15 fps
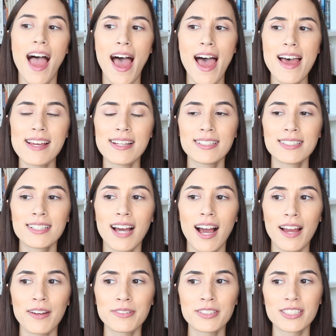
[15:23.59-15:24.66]
and
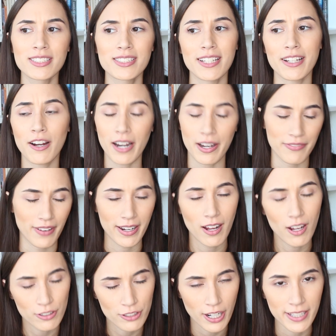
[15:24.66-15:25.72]
I was just like, all right, fine,
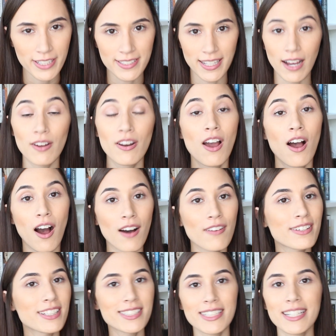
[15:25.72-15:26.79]
I'll try this out.
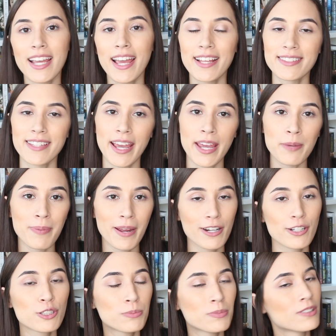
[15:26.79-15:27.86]
Obviously it's a
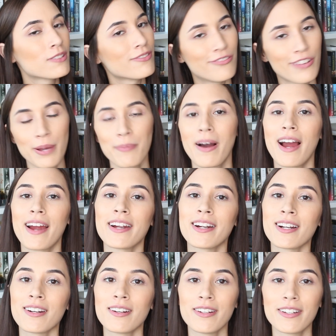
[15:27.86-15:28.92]
paranormal
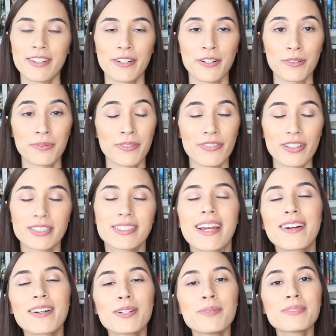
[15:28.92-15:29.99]
vampire, reverse
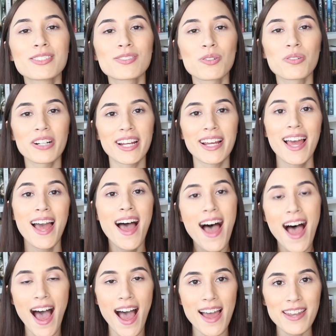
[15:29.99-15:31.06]
harem story,
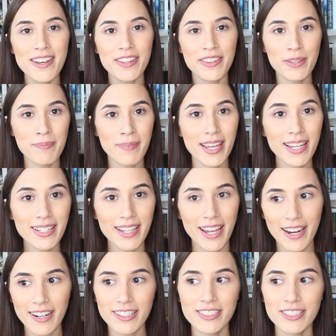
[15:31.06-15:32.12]
and the main
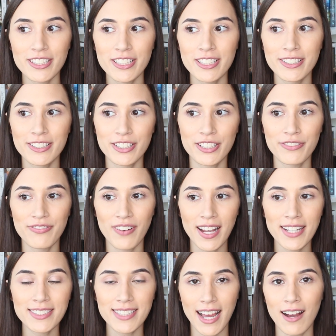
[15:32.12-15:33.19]
character, she
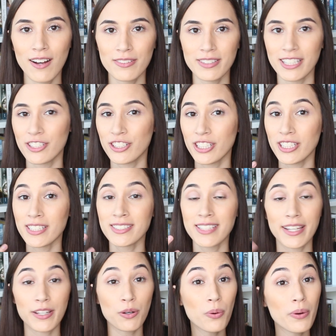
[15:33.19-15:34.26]
finds out that she is
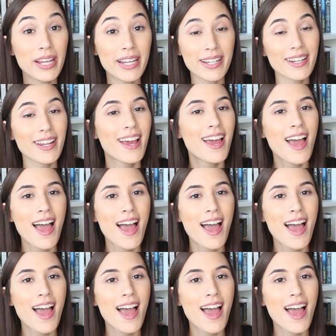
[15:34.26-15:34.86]
a queen